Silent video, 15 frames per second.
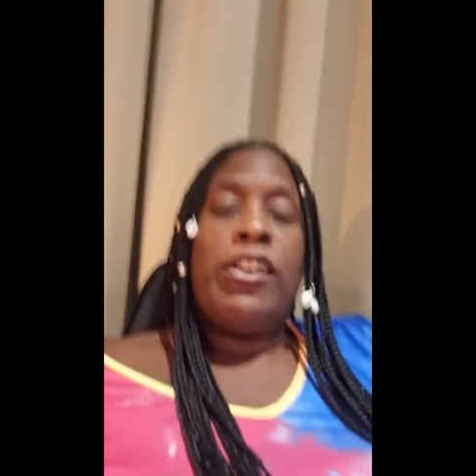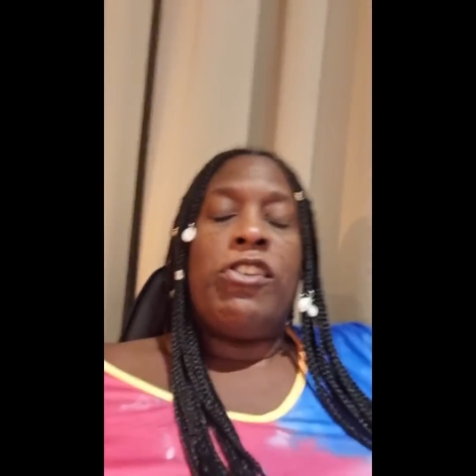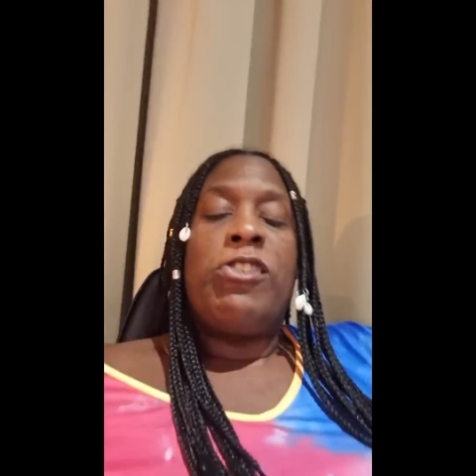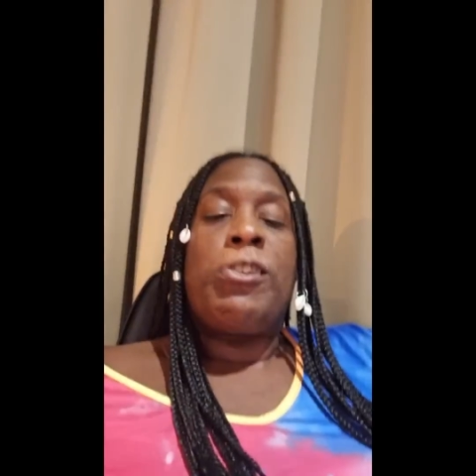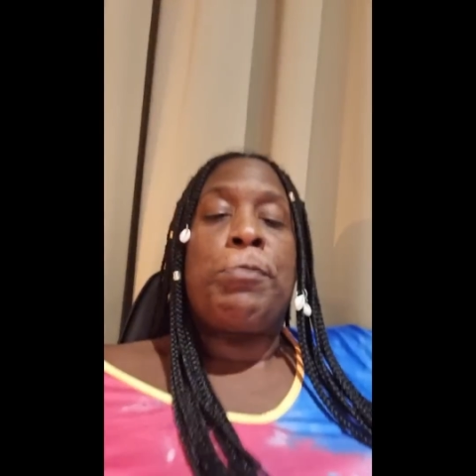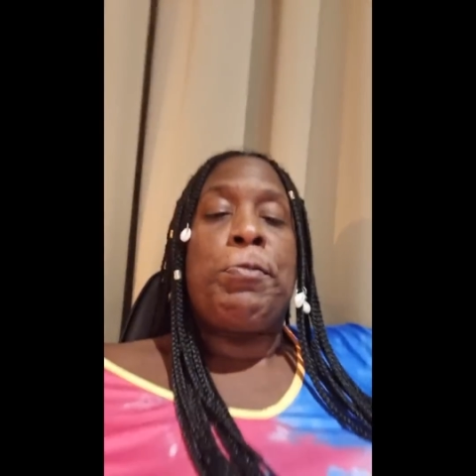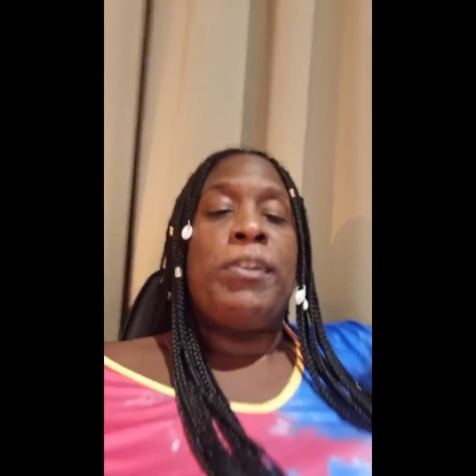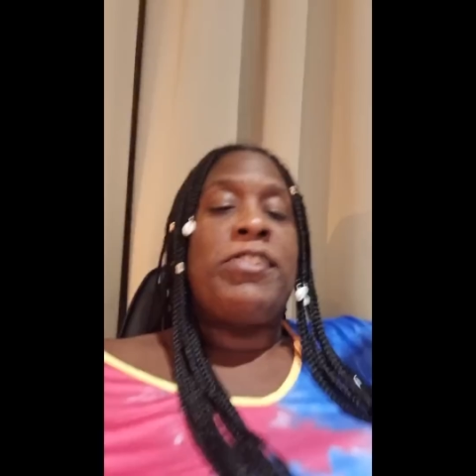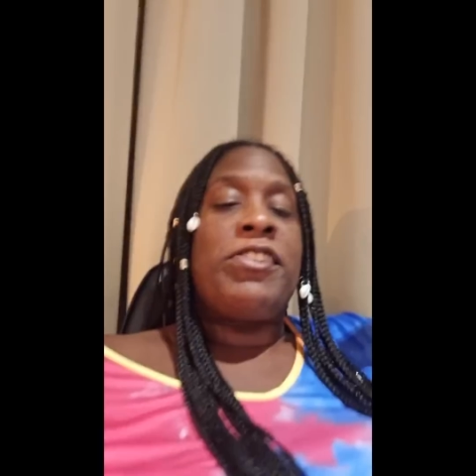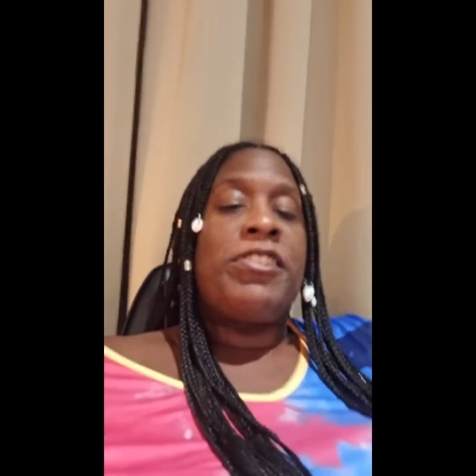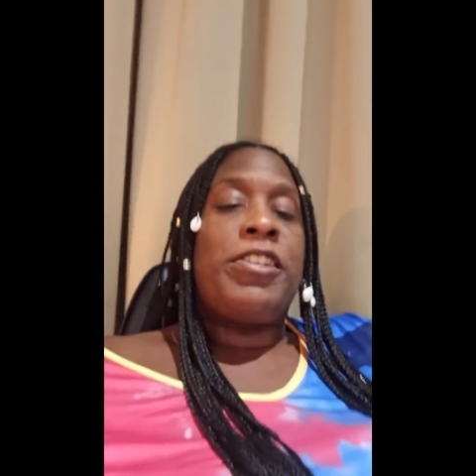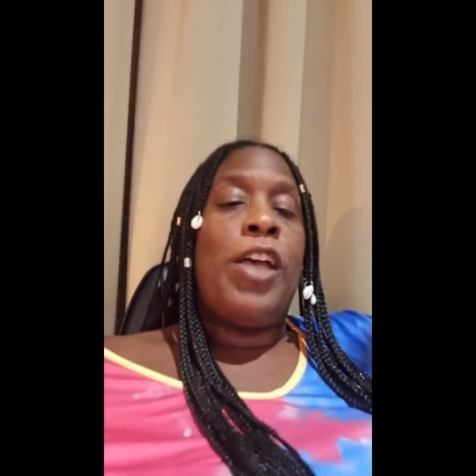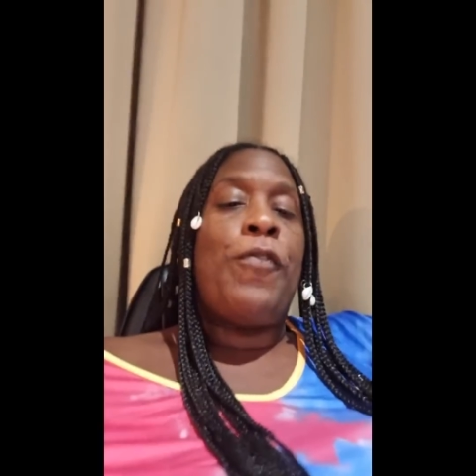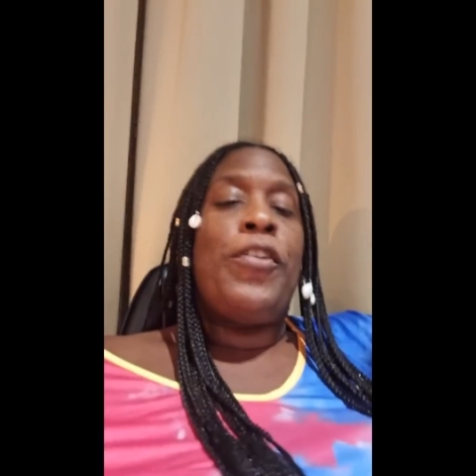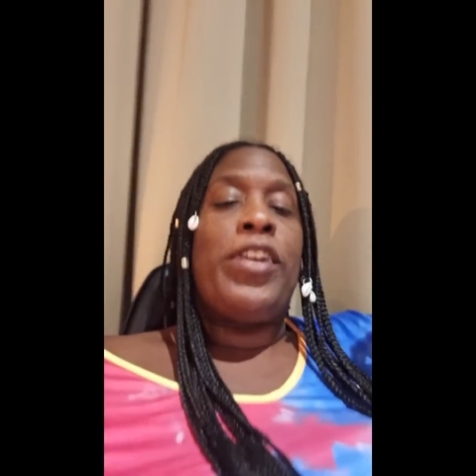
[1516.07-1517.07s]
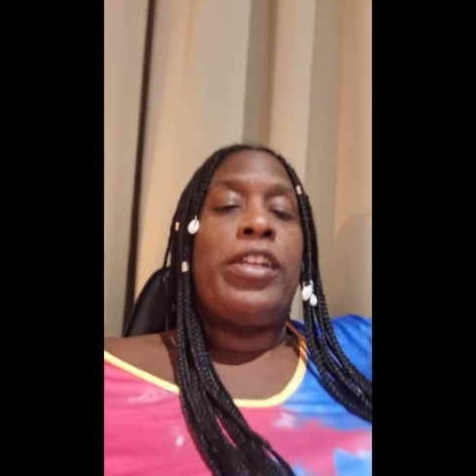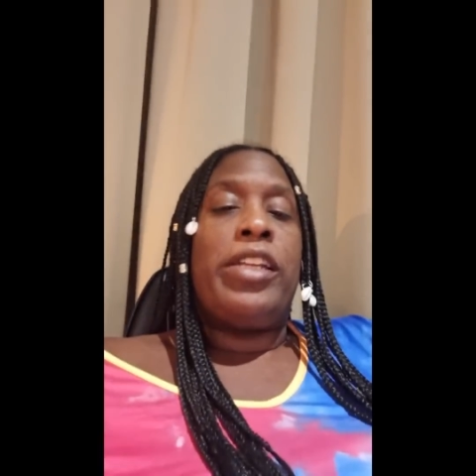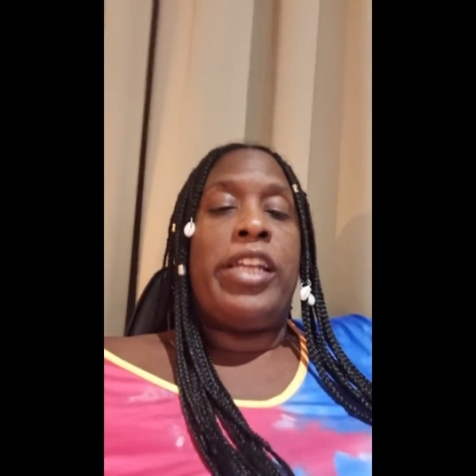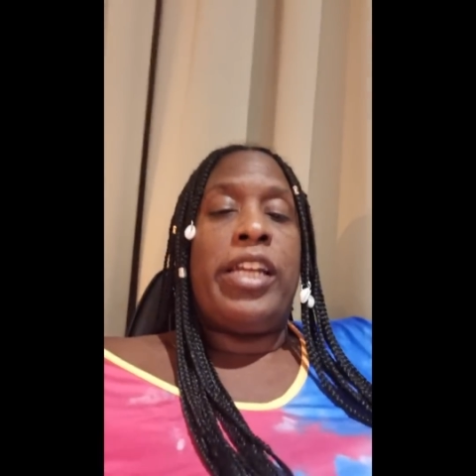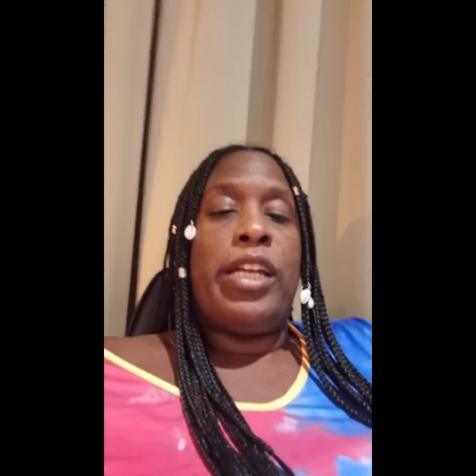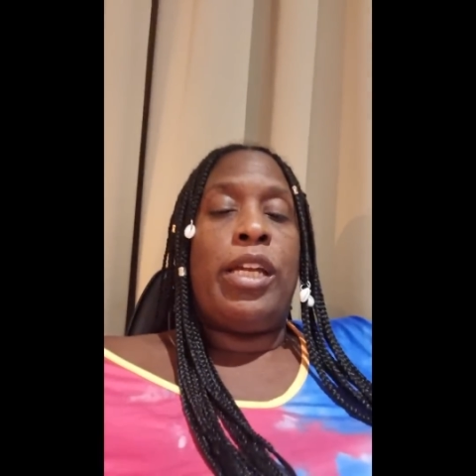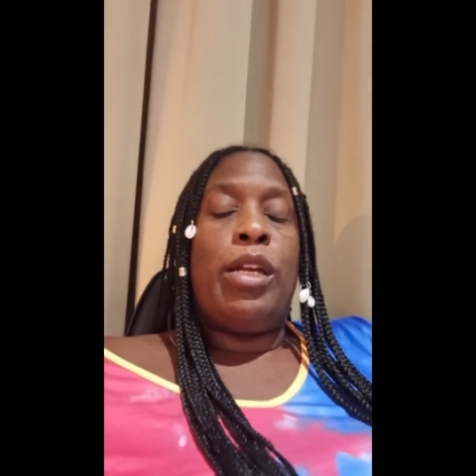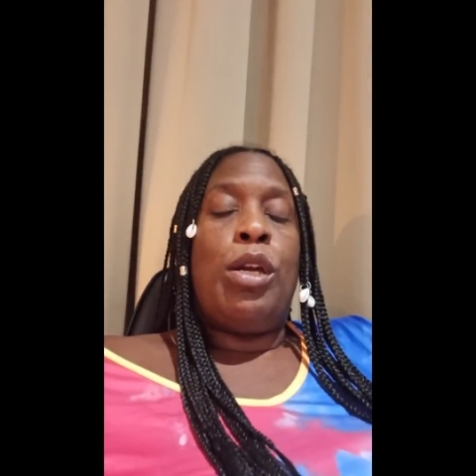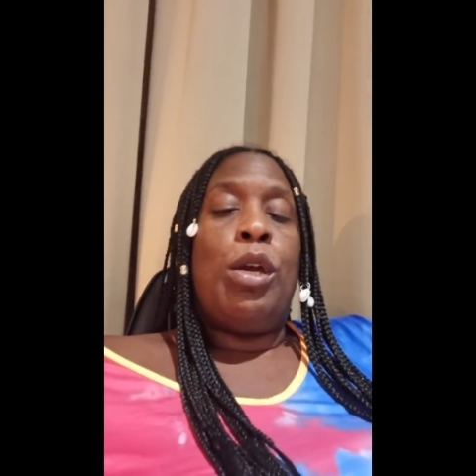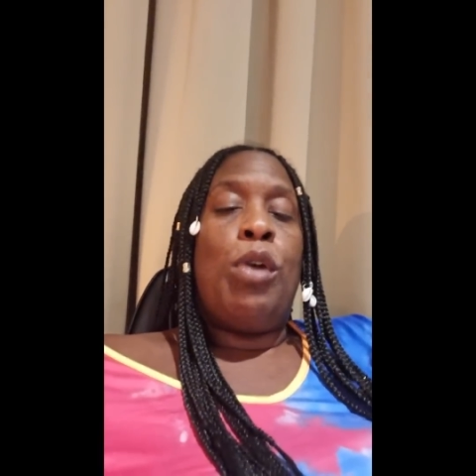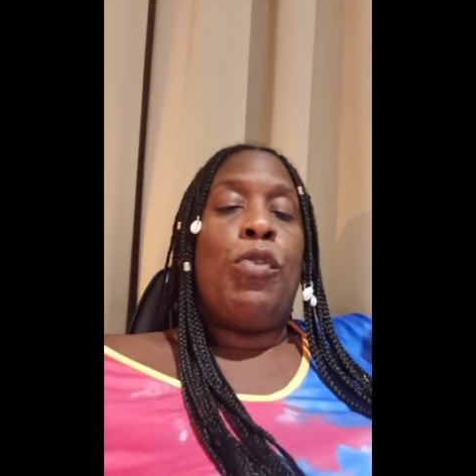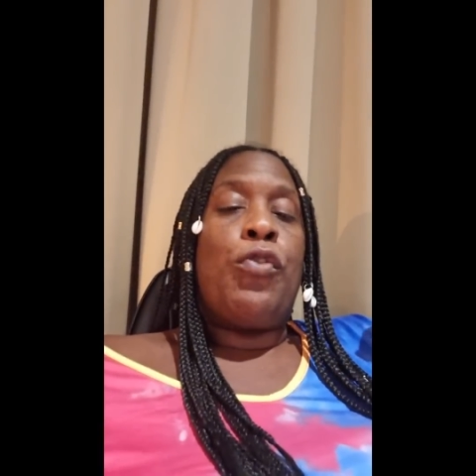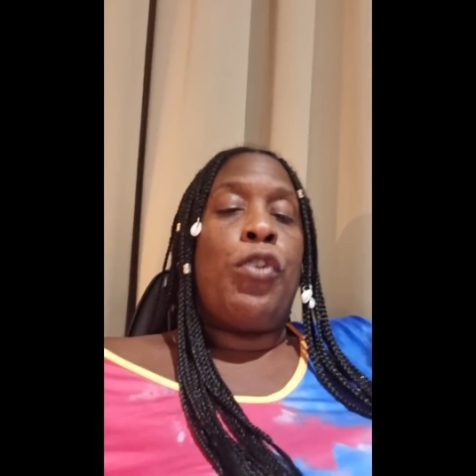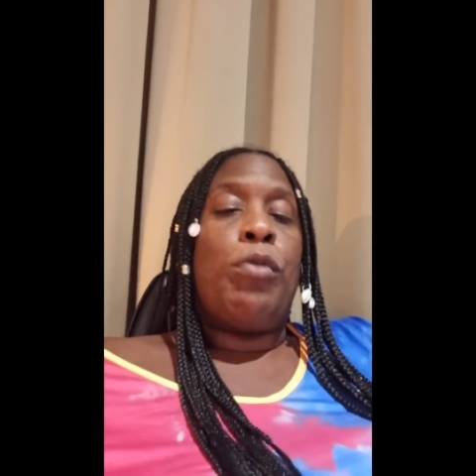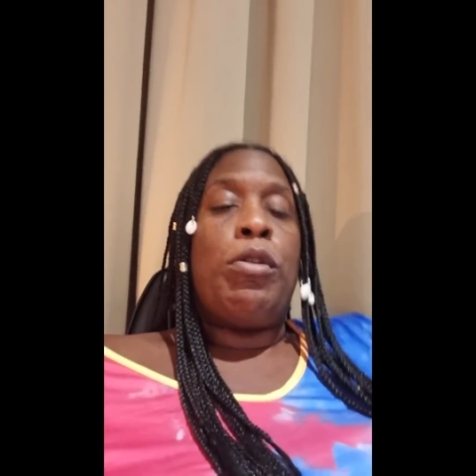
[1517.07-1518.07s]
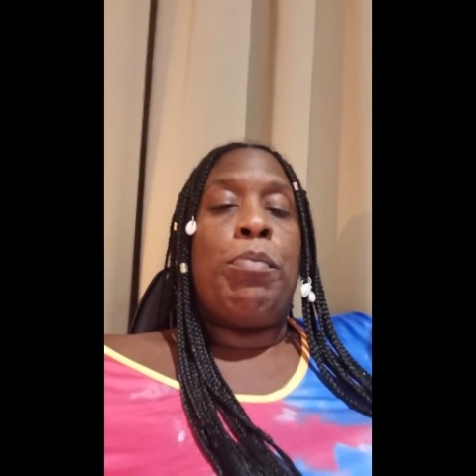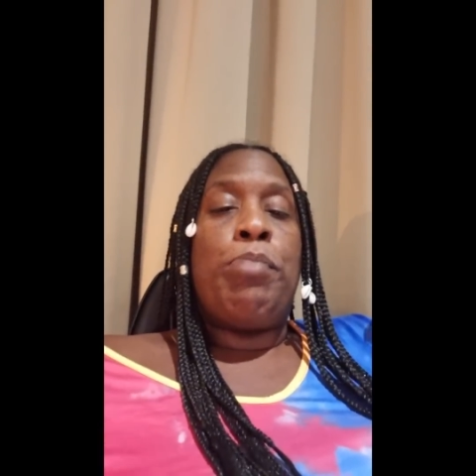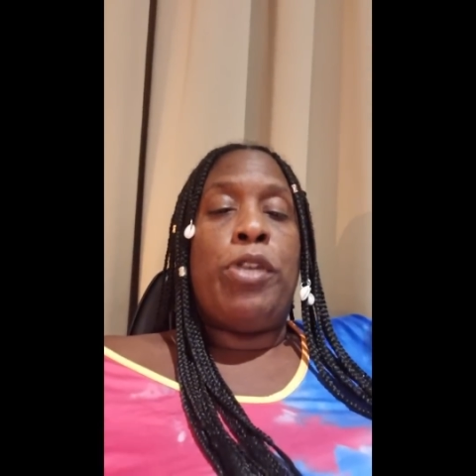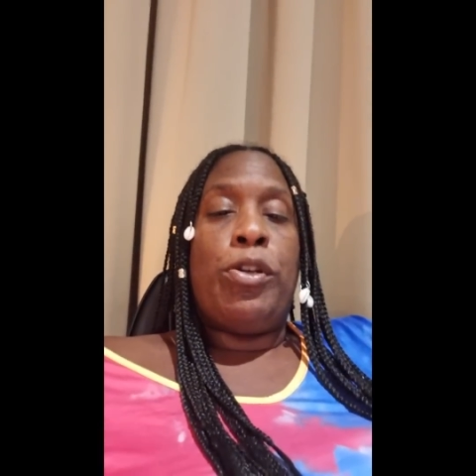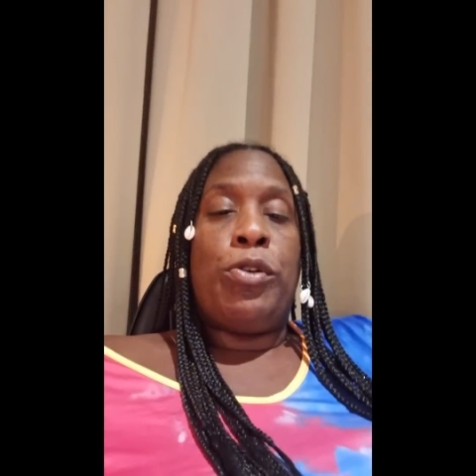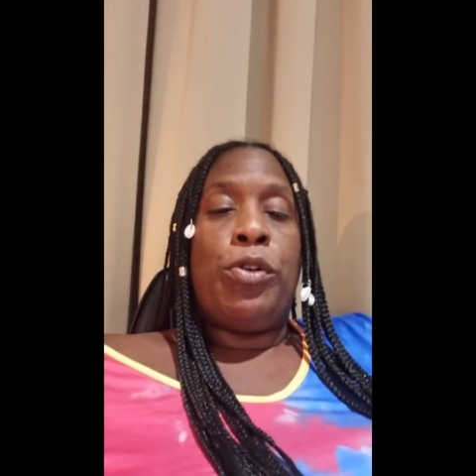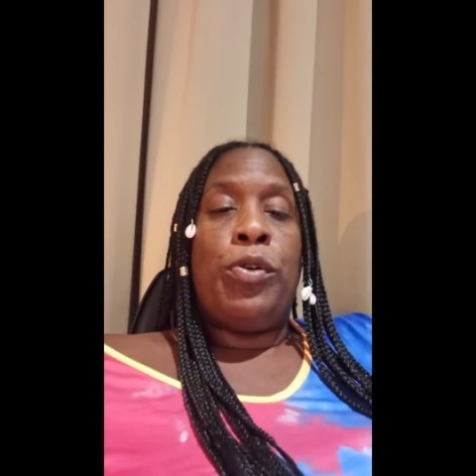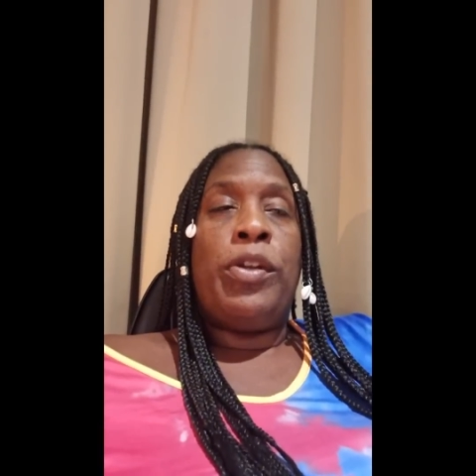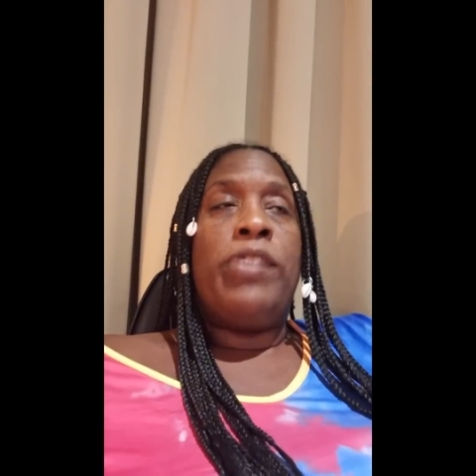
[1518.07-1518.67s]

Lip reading: specifically from Nibiru?